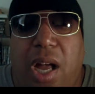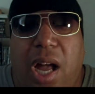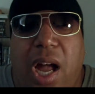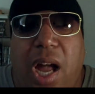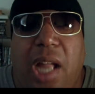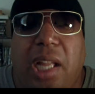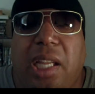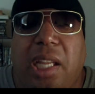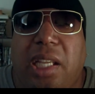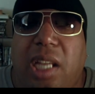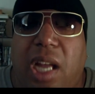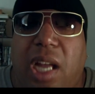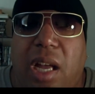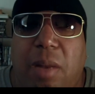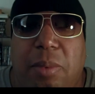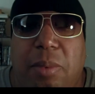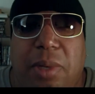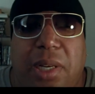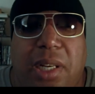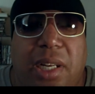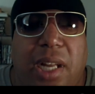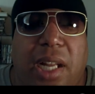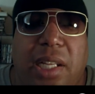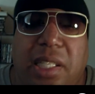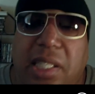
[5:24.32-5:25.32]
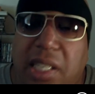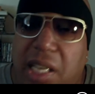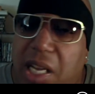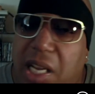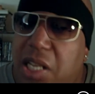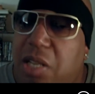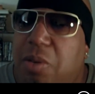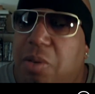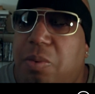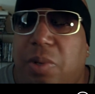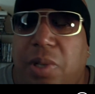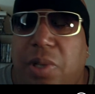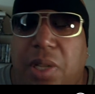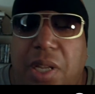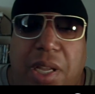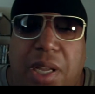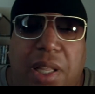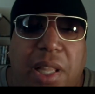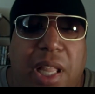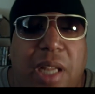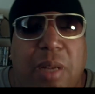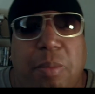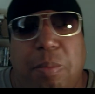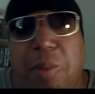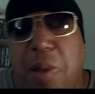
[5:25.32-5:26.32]
I come here, I tell you,
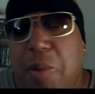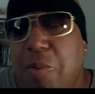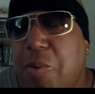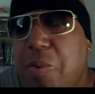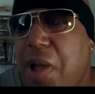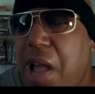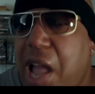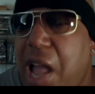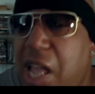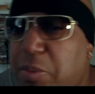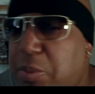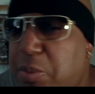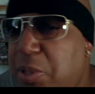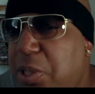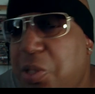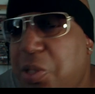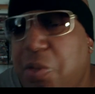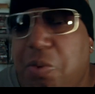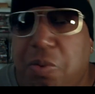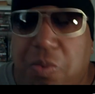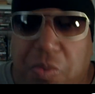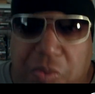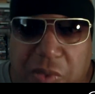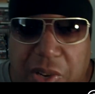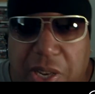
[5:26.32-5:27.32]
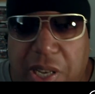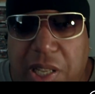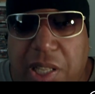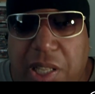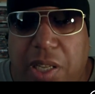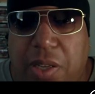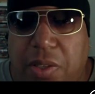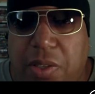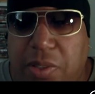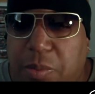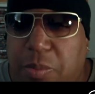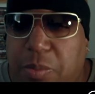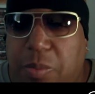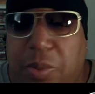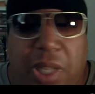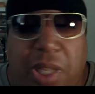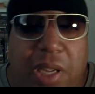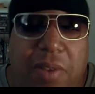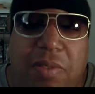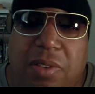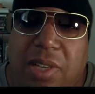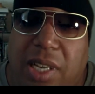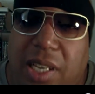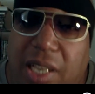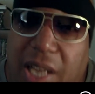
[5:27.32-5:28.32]
like people ask me to do videos,
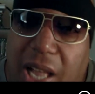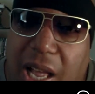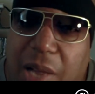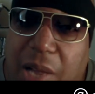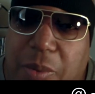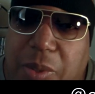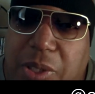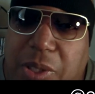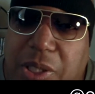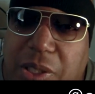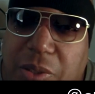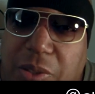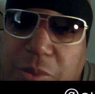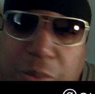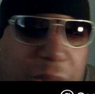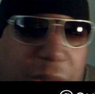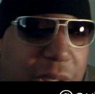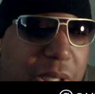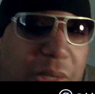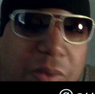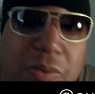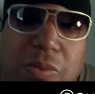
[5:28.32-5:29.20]
believe it or not, which is really